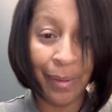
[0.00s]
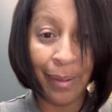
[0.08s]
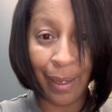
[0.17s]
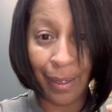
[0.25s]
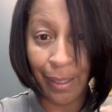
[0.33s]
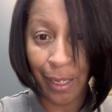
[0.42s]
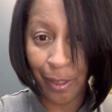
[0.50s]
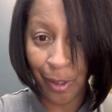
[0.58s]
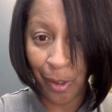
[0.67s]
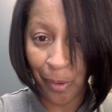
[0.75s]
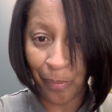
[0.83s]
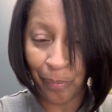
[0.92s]
and a
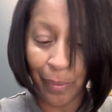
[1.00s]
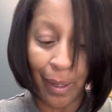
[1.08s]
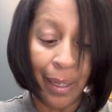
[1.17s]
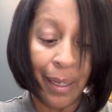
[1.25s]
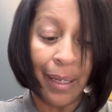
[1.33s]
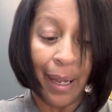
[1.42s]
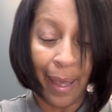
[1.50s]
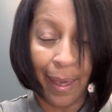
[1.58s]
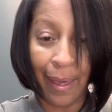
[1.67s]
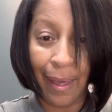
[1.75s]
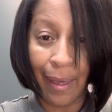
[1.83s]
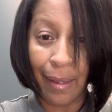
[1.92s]
comb.
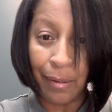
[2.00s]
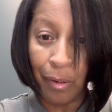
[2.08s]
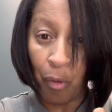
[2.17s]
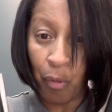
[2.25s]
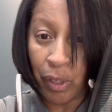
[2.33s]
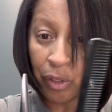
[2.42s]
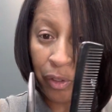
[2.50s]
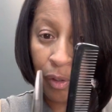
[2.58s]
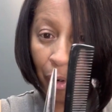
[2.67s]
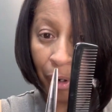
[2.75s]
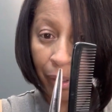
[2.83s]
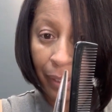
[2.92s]
And when you
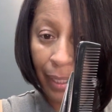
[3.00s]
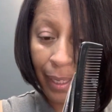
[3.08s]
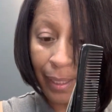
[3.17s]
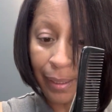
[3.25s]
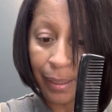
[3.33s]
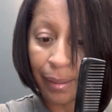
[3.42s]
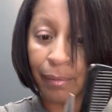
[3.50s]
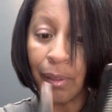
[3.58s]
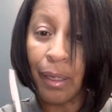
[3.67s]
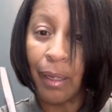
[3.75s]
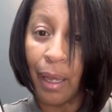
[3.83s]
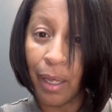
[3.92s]
are cutting
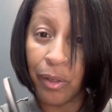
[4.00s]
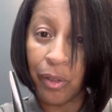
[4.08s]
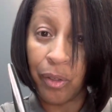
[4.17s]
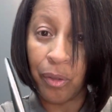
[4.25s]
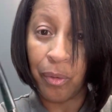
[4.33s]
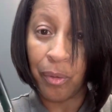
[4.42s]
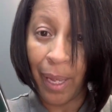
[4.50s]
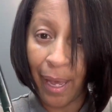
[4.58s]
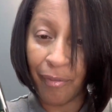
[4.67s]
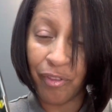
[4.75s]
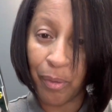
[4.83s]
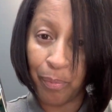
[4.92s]
and you
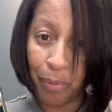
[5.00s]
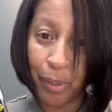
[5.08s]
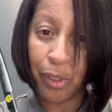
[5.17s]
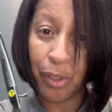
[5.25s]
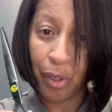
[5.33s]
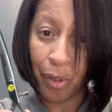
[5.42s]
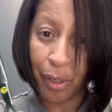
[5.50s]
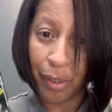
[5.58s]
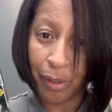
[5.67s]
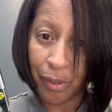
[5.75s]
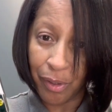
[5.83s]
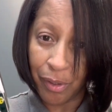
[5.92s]
have to put your
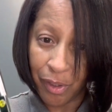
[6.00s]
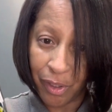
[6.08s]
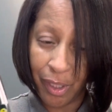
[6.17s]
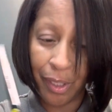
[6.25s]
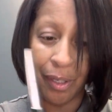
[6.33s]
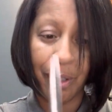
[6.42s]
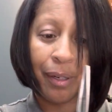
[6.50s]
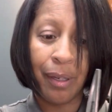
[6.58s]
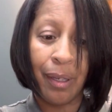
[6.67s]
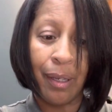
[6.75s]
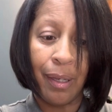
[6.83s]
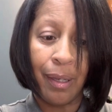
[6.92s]
shear
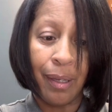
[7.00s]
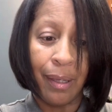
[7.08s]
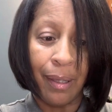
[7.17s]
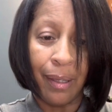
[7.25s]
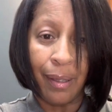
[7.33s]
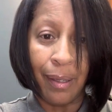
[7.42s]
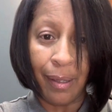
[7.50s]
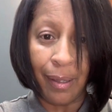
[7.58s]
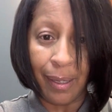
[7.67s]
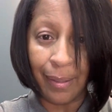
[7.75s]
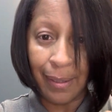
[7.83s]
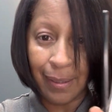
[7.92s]

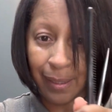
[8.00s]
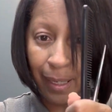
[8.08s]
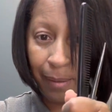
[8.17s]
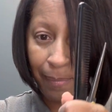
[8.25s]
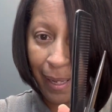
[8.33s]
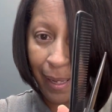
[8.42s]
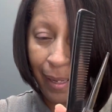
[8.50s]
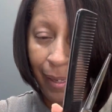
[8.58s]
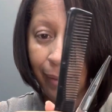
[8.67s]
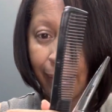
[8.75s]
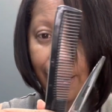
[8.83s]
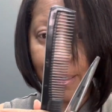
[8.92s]
in the same
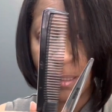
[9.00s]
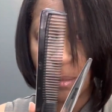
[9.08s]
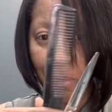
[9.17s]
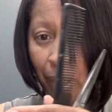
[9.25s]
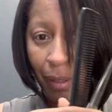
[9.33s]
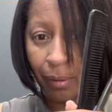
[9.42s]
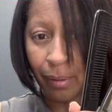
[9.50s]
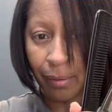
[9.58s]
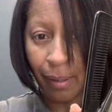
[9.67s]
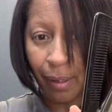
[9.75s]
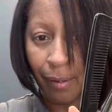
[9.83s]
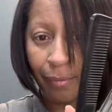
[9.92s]
hand, it's small
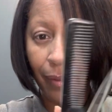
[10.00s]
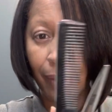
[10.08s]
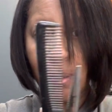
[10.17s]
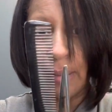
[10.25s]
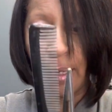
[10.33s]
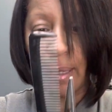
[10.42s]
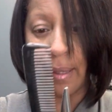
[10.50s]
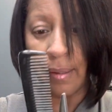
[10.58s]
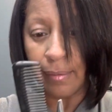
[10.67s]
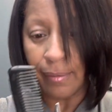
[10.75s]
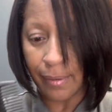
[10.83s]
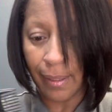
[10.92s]
enough
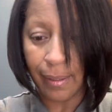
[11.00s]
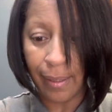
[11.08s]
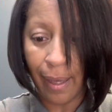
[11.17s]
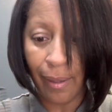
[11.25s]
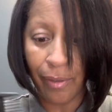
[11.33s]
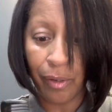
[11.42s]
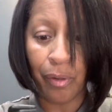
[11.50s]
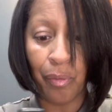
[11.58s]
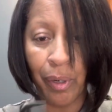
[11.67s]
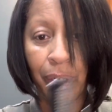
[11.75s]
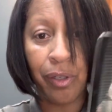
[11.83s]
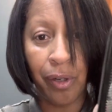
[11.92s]
together to
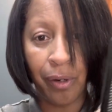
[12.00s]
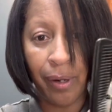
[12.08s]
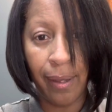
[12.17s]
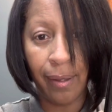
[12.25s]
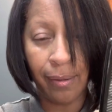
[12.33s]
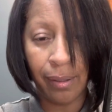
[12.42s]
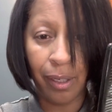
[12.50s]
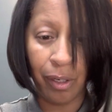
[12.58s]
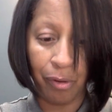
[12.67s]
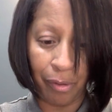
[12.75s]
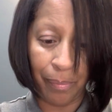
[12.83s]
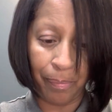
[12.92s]
where your hand can
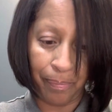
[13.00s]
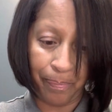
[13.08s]
grip.